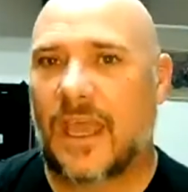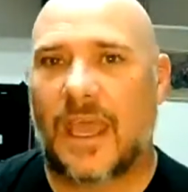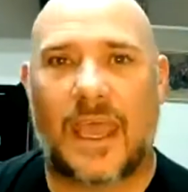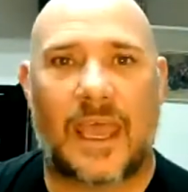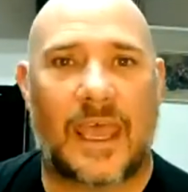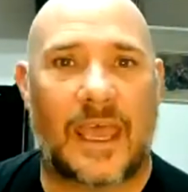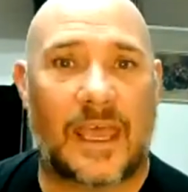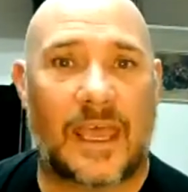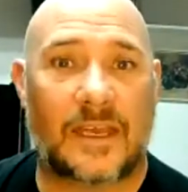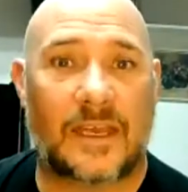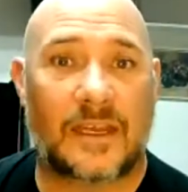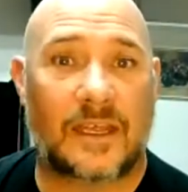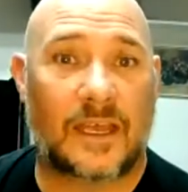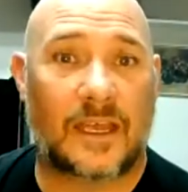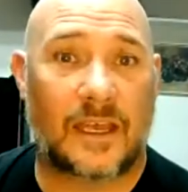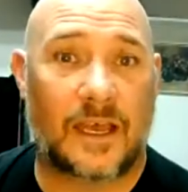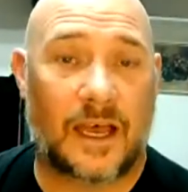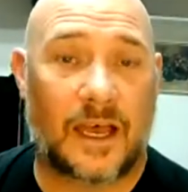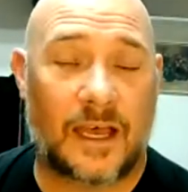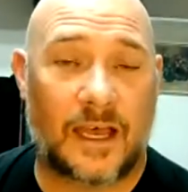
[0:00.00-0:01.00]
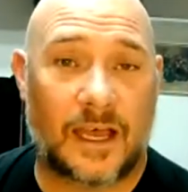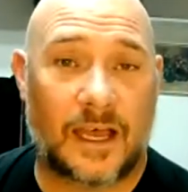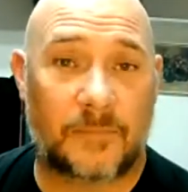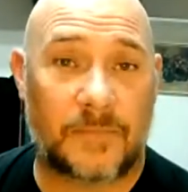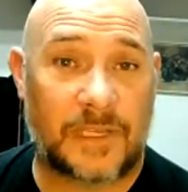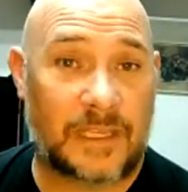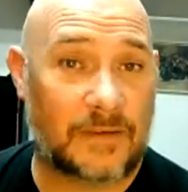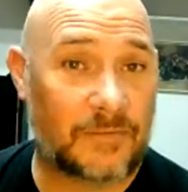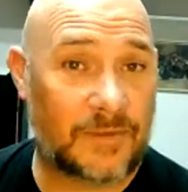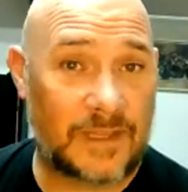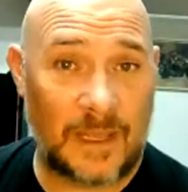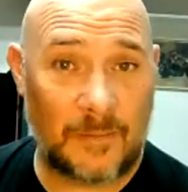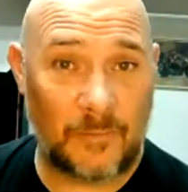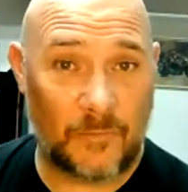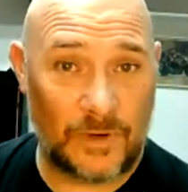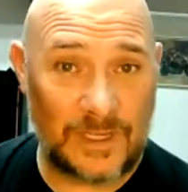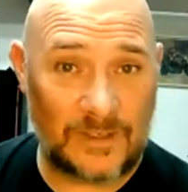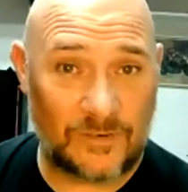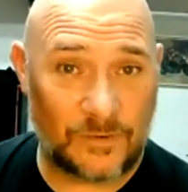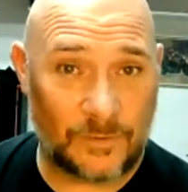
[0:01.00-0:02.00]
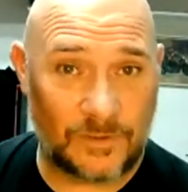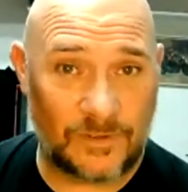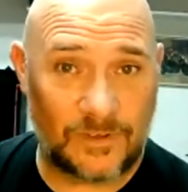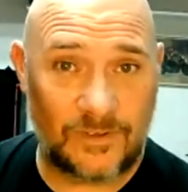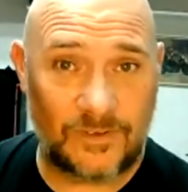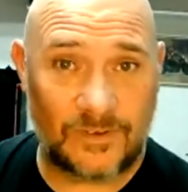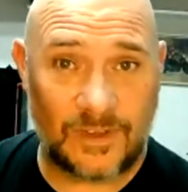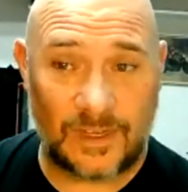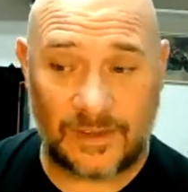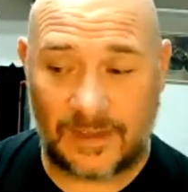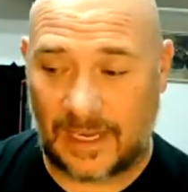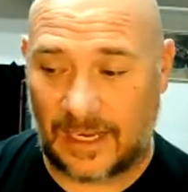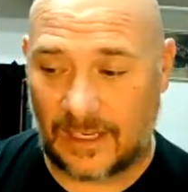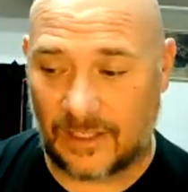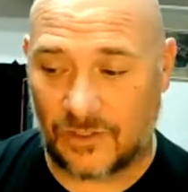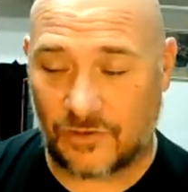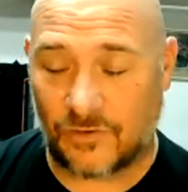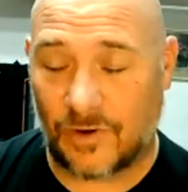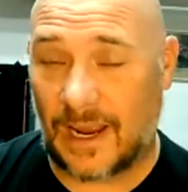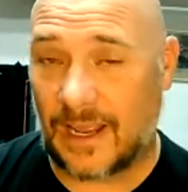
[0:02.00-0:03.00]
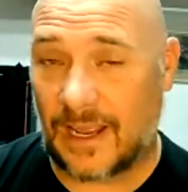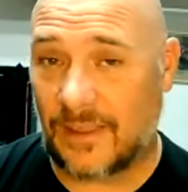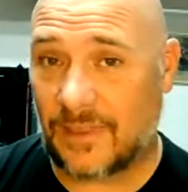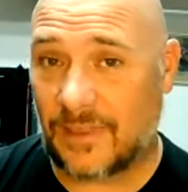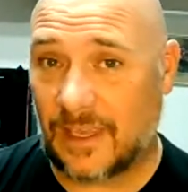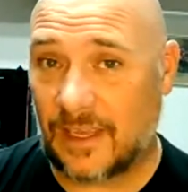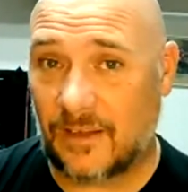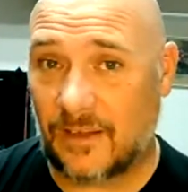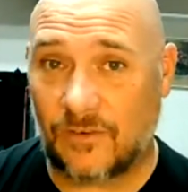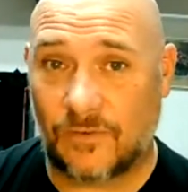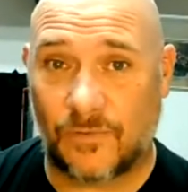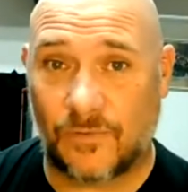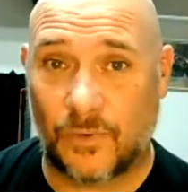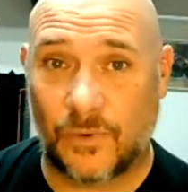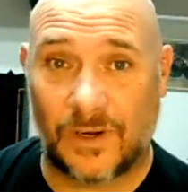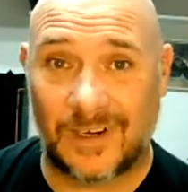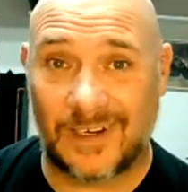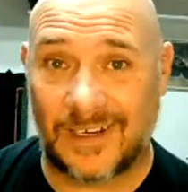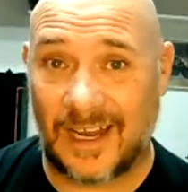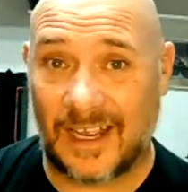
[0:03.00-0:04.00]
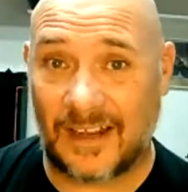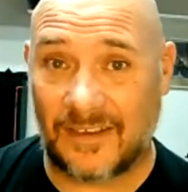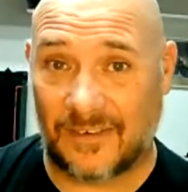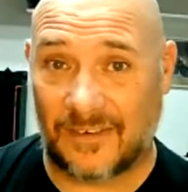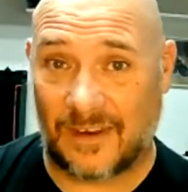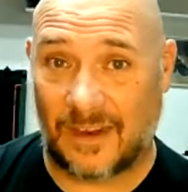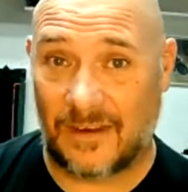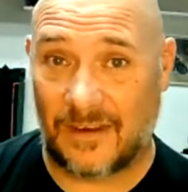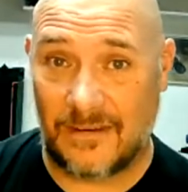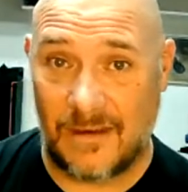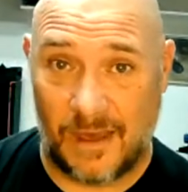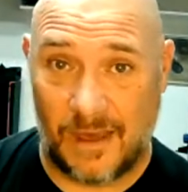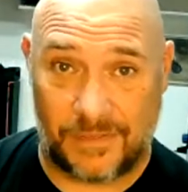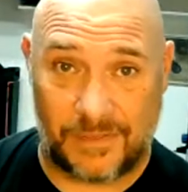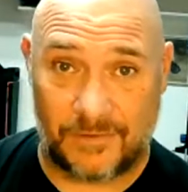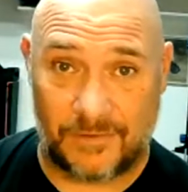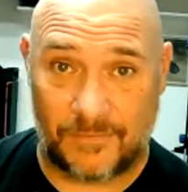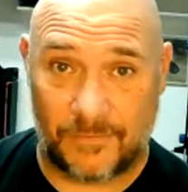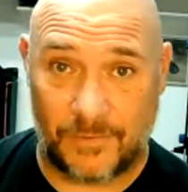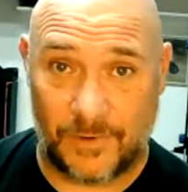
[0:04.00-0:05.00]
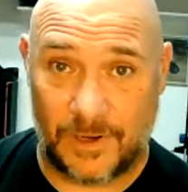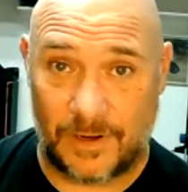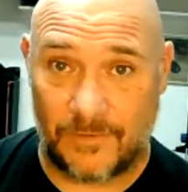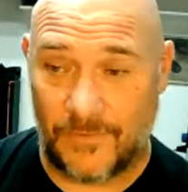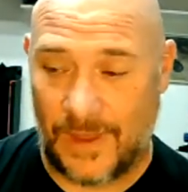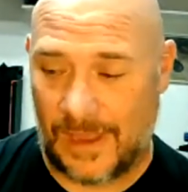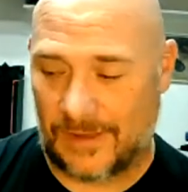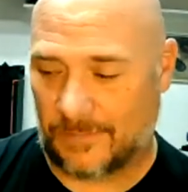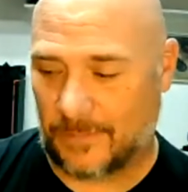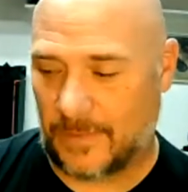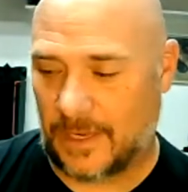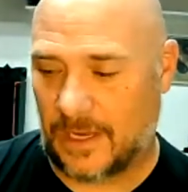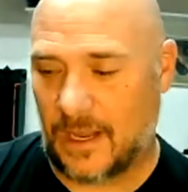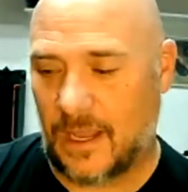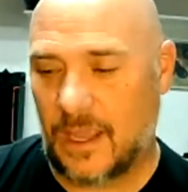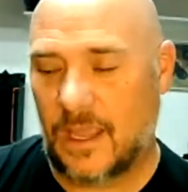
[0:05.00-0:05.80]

And I'm giving them resources that they can try things for next to nothing for an investment.